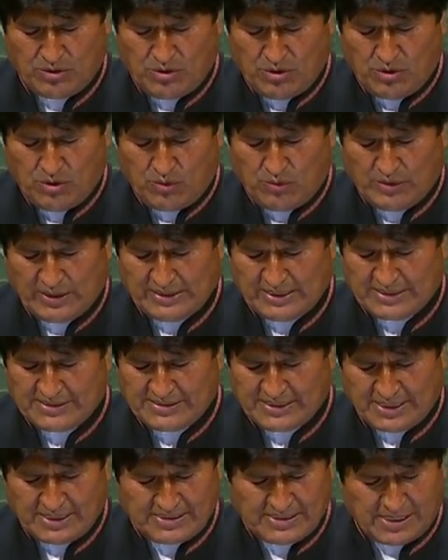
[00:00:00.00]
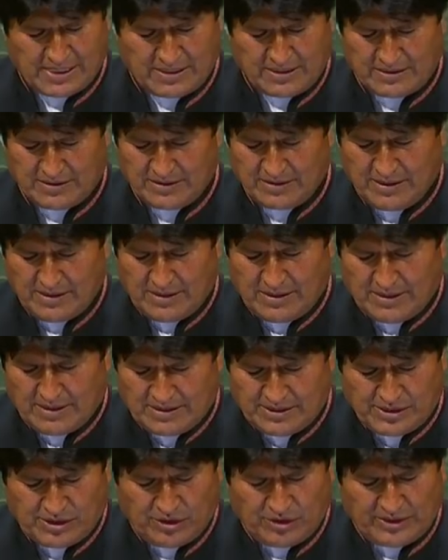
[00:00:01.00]
The sea is not
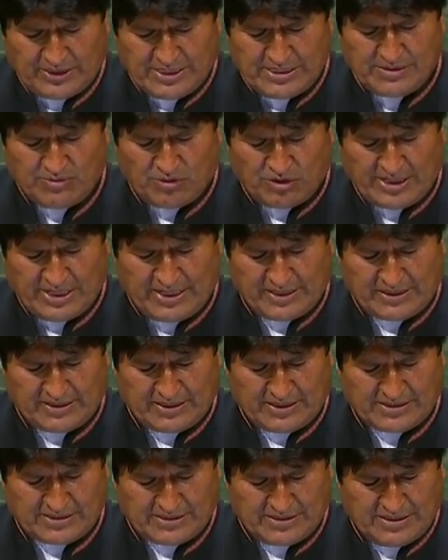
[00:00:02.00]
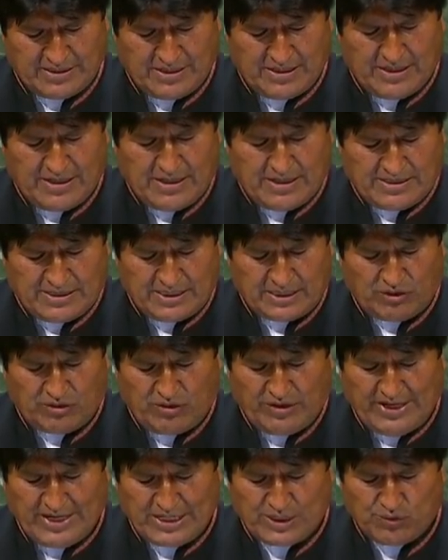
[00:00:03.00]
just an outlet for
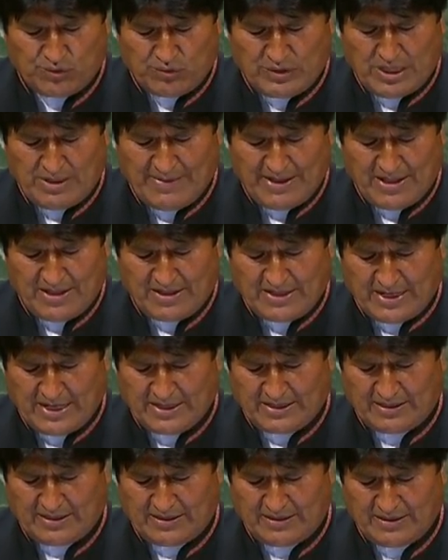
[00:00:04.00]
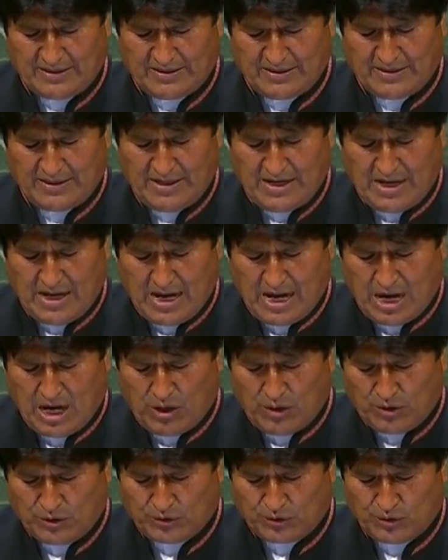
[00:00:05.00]
trade or for the
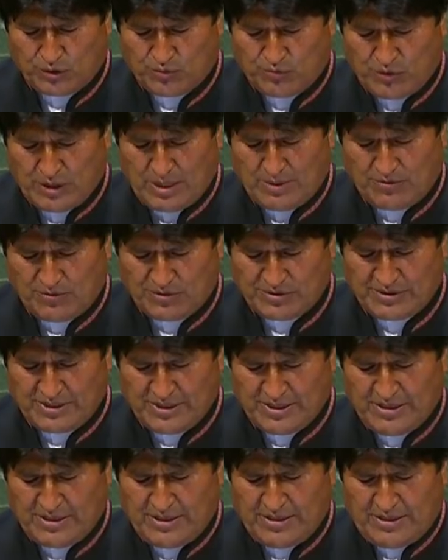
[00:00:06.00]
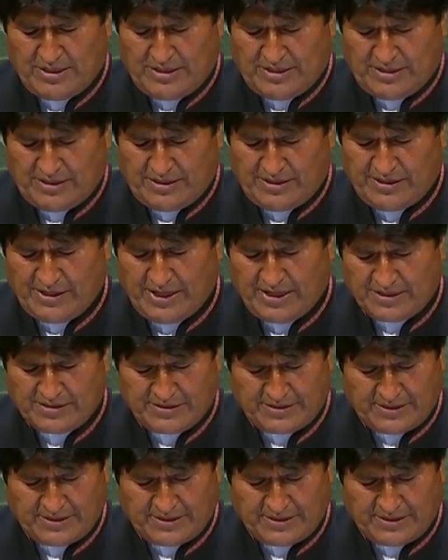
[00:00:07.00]
market or modern trading.